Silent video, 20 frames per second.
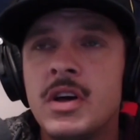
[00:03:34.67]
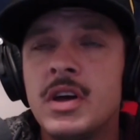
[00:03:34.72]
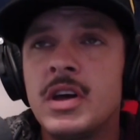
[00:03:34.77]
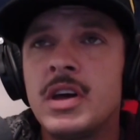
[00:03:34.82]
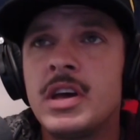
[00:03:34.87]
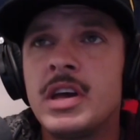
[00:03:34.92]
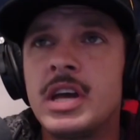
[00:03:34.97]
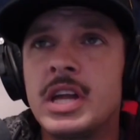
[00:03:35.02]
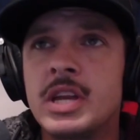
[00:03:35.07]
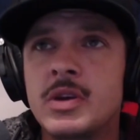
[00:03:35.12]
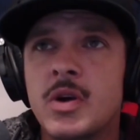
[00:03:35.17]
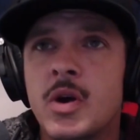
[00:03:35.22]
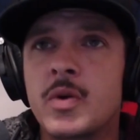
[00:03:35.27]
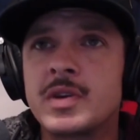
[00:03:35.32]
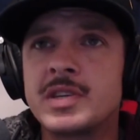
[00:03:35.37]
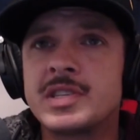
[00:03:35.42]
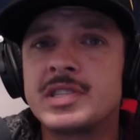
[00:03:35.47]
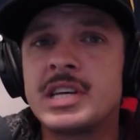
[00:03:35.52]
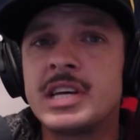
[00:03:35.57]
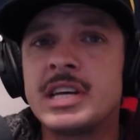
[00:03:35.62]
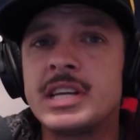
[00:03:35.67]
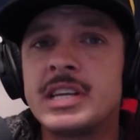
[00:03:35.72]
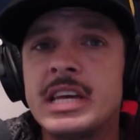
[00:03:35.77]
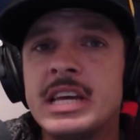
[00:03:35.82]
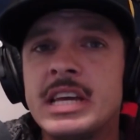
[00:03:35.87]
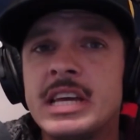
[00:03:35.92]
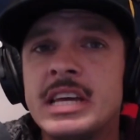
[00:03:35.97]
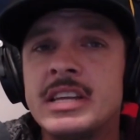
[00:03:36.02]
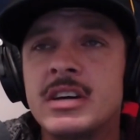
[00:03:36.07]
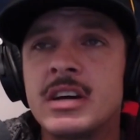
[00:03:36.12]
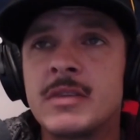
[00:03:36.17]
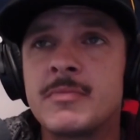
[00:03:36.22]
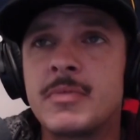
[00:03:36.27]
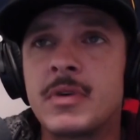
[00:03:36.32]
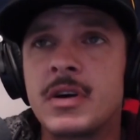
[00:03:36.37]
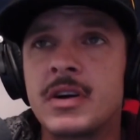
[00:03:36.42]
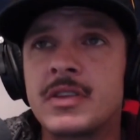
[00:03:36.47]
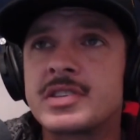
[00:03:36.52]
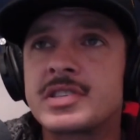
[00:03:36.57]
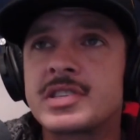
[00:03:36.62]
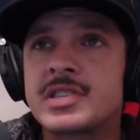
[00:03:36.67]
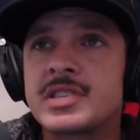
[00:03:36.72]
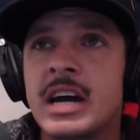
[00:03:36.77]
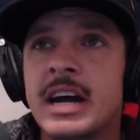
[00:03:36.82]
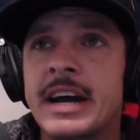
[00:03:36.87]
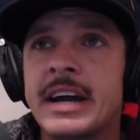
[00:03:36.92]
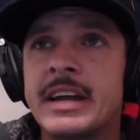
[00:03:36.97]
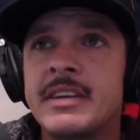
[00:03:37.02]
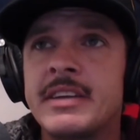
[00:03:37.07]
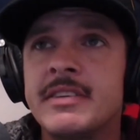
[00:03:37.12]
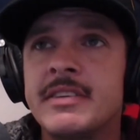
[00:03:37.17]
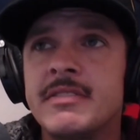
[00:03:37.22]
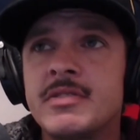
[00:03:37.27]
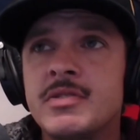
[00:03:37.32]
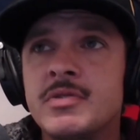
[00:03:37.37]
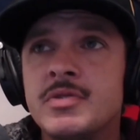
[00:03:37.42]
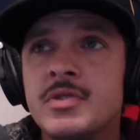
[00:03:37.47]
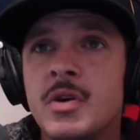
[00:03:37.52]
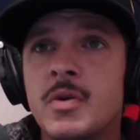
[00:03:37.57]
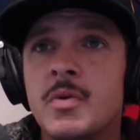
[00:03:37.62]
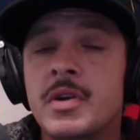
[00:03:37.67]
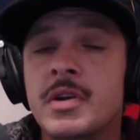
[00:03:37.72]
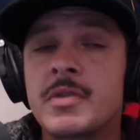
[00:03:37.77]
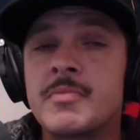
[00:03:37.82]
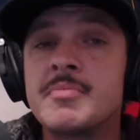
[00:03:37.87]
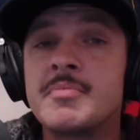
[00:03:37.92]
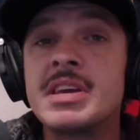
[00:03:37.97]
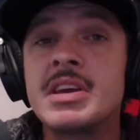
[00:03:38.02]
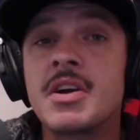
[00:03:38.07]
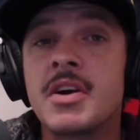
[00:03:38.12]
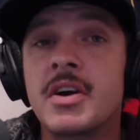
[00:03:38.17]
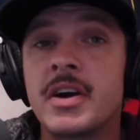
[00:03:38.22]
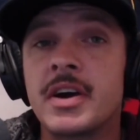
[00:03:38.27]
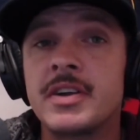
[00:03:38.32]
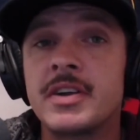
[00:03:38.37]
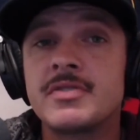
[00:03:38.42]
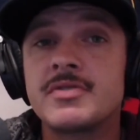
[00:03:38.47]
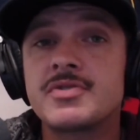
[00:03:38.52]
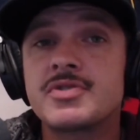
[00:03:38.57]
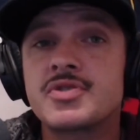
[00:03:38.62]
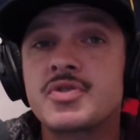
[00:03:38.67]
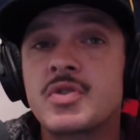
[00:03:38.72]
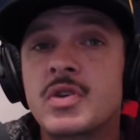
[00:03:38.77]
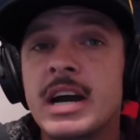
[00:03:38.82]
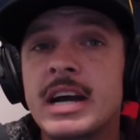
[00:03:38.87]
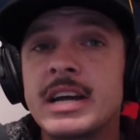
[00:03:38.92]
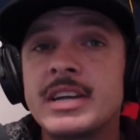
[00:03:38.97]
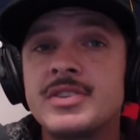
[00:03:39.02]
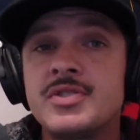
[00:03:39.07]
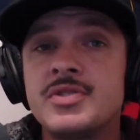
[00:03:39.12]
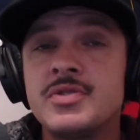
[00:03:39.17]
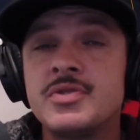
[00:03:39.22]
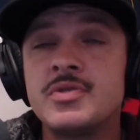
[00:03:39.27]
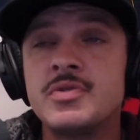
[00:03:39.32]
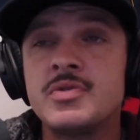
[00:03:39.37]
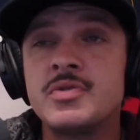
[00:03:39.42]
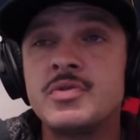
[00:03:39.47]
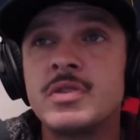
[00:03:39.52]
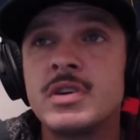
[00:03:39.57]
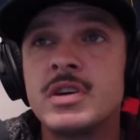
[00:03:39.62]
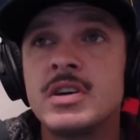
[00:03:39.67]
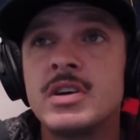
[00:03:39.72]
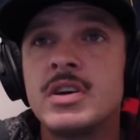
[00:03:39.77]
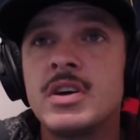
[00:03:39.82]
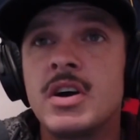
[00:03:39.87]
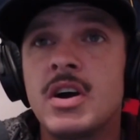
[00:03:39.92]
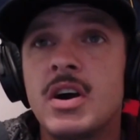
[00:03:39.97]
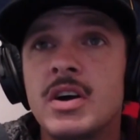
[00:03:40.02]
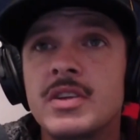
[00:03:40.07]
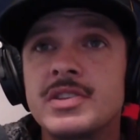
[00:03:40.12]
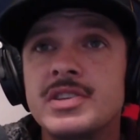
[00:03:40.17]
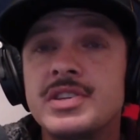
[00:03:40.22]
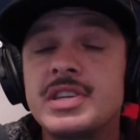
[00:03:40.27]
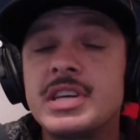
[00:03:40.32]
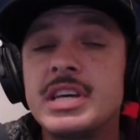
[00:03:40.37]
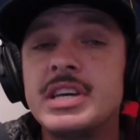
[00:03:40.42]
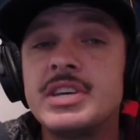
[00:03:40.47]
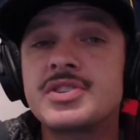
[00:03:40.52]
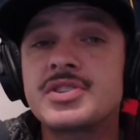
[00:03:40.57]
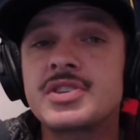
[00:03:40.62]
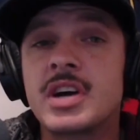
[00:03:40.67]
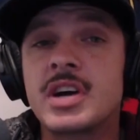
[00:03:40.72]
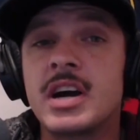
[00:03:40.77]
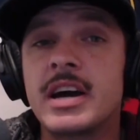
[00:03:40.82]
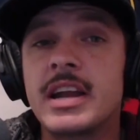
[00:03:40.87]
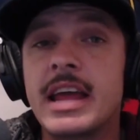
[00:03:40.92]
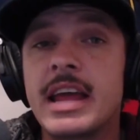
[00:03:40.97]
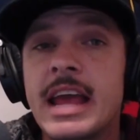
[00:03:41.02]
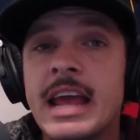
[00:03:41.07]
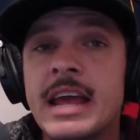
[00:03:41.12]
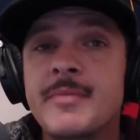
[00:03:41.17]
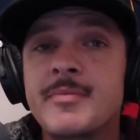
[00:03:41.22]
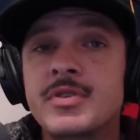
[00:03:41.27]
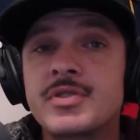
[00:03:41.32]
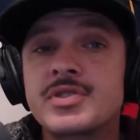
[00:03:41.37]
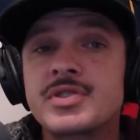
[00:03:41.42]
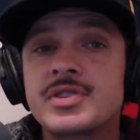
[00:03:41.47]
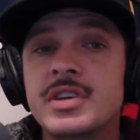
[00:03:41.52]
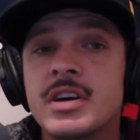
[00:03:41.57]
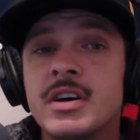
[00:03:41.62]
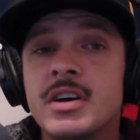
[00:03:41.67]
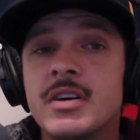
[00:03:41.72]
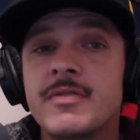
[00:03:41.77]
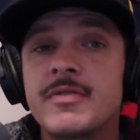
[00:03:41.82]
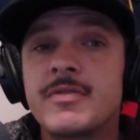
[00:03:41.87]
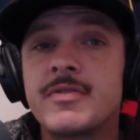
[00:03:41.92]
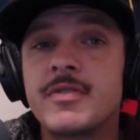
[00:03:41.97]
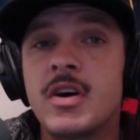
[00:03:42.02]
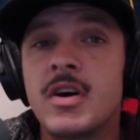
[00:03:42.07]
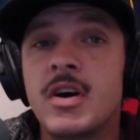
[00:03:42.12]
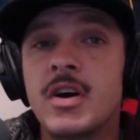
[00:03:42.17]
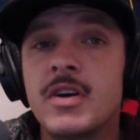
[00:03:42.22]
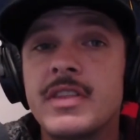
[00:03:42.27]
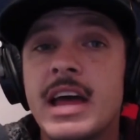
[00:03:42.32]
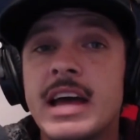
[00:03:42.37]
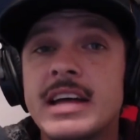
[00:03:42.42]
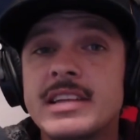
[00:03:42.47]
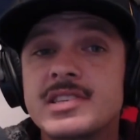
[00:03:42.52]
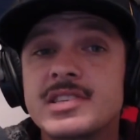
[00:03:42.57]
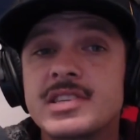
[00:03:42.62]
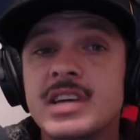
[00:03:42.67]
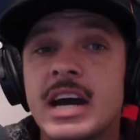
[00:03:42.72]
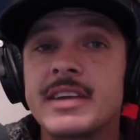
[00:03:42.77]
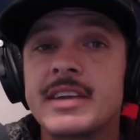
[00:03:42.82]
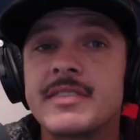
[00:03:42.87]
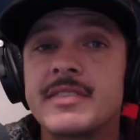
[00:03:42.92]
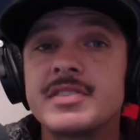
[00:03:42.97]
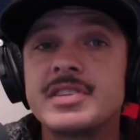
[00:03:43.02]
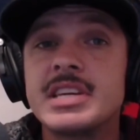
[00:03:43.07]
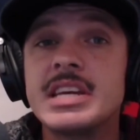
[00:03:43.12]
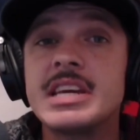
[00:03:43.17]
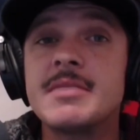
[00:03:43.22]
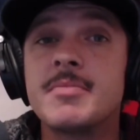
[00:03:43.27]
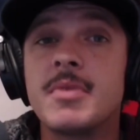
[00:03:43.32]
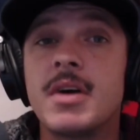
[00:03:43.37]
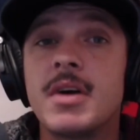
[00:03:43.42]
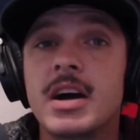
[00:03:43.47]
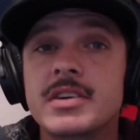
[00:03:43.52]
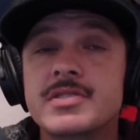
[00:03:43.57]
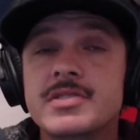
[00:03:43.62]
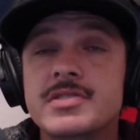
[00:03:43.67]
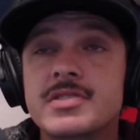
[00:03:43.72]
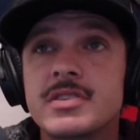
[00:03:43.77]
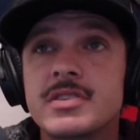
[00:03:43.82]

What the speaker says: and you always tend to end up on the side you don't want to be on, try to, on the tee shot, aim yourself on that side of the tee box